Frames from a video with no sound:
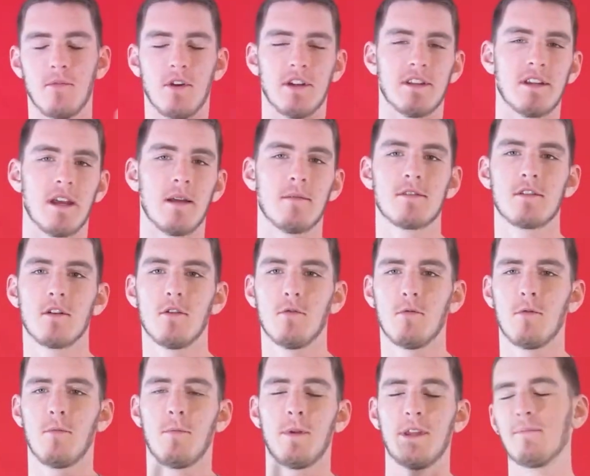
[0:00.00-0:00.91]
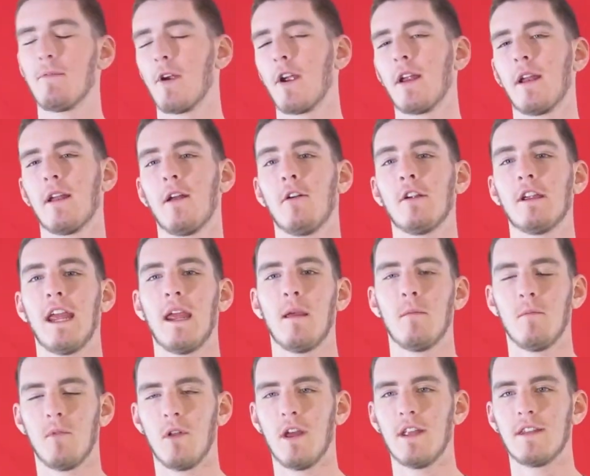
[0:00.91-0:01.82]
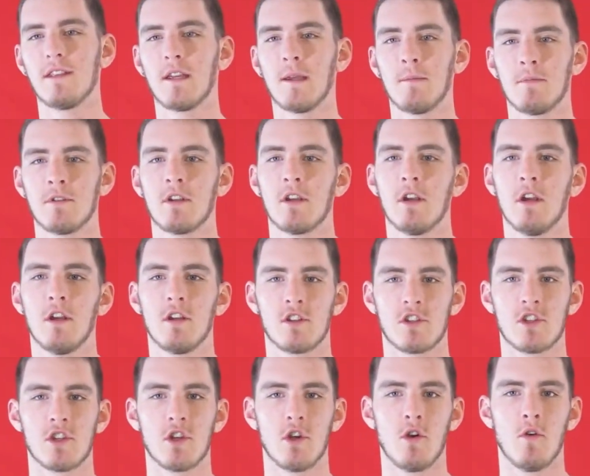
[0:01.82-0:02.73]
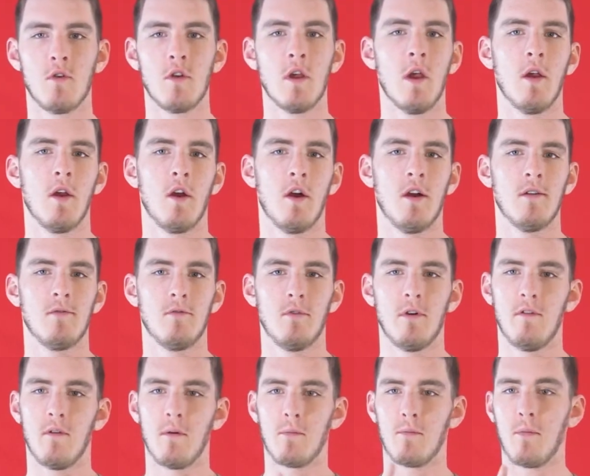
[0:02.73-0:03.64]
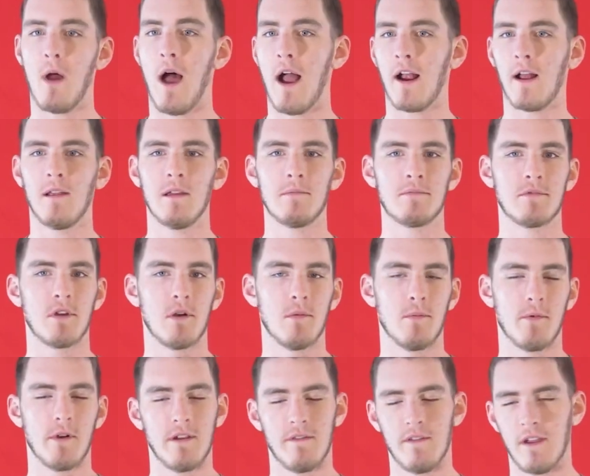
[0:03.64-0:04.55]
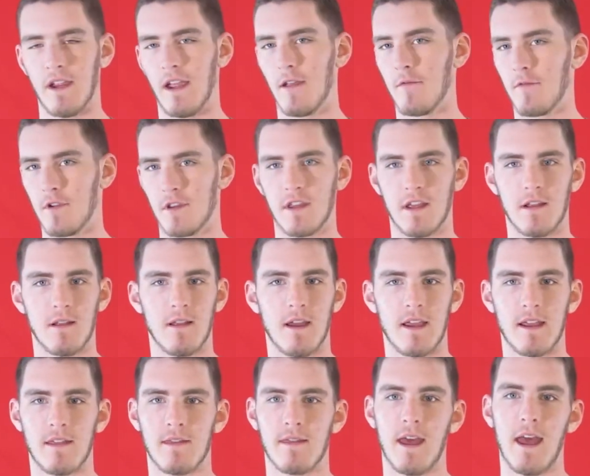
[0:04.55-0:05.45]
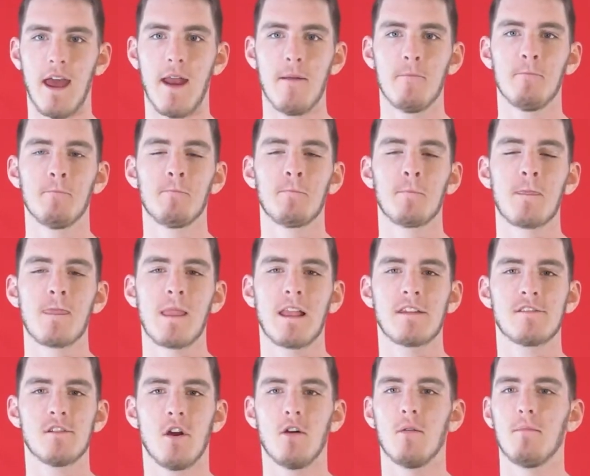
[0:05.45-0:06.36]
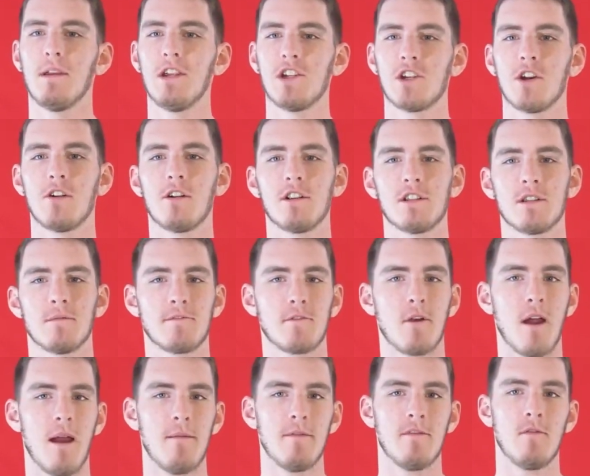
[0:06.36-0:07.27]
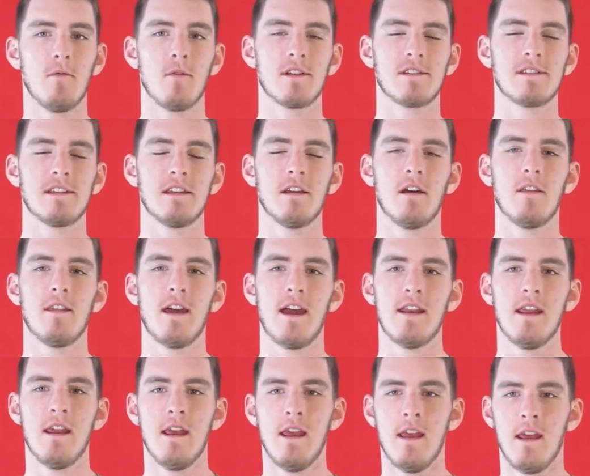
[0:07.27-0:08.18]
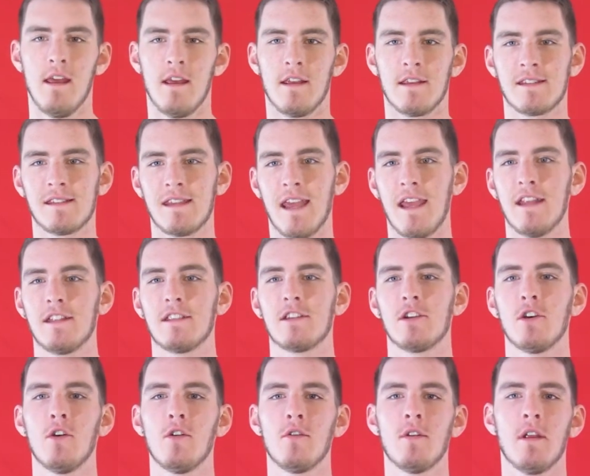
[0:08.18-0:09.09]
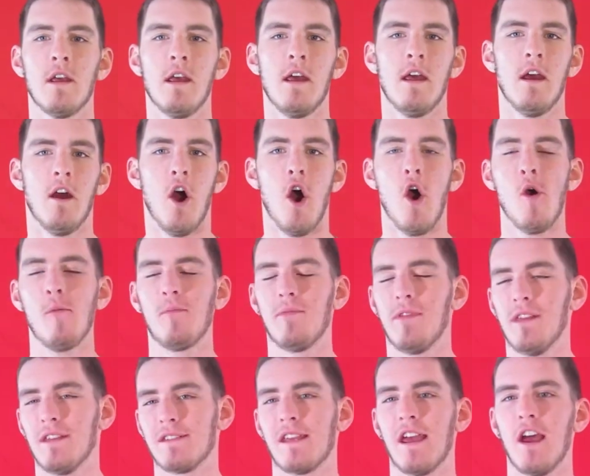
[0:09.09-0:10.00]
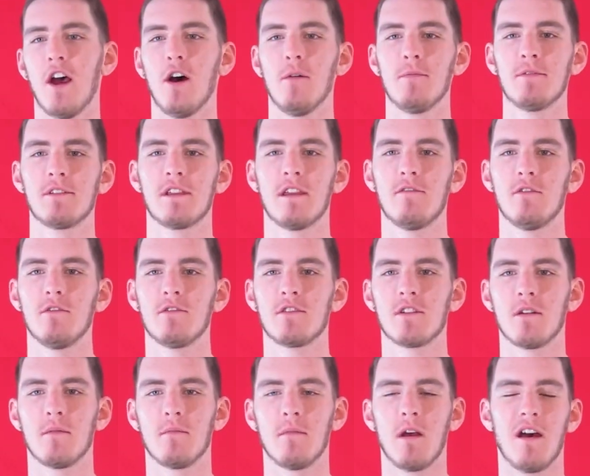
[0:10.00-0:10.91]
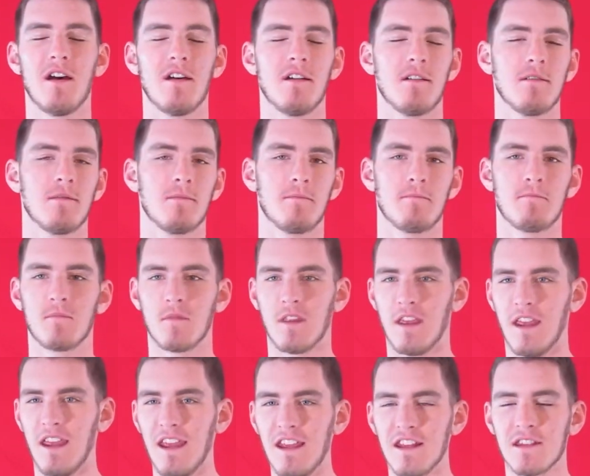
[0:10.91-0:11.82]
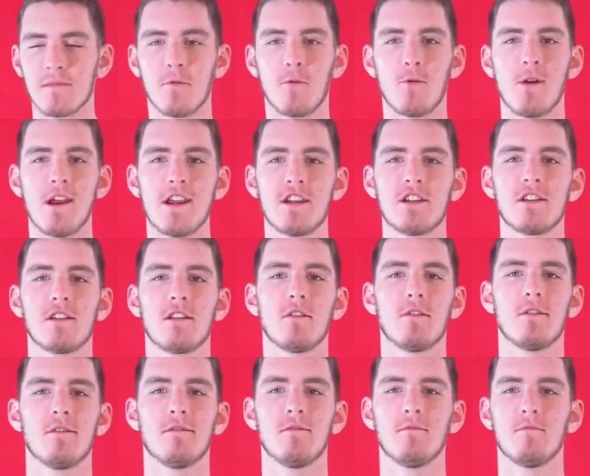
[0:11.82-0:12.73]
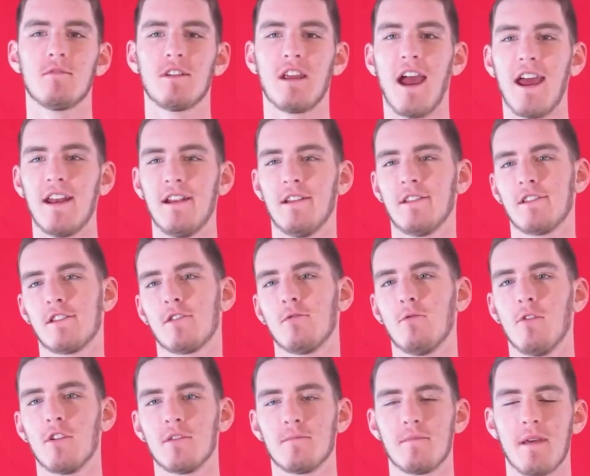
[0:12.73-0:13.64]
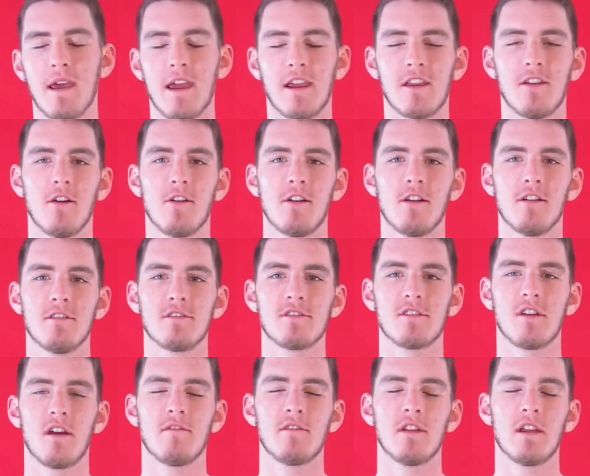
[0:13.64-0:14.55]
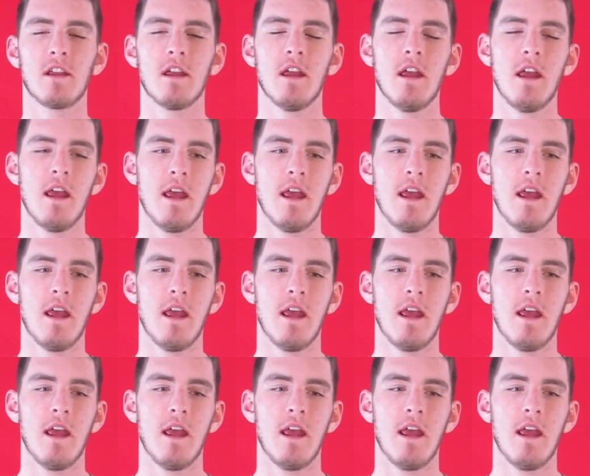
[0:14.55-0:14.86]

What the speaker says: types. So we'll be bringing out gameplay types soon. Hopefully we'll have an apocalypto briefing, everything like that. So be sure to subscribe if you want to see all that. Stay tuned. Hope this helps give you some inspiration and guidance towards backyard airsofting.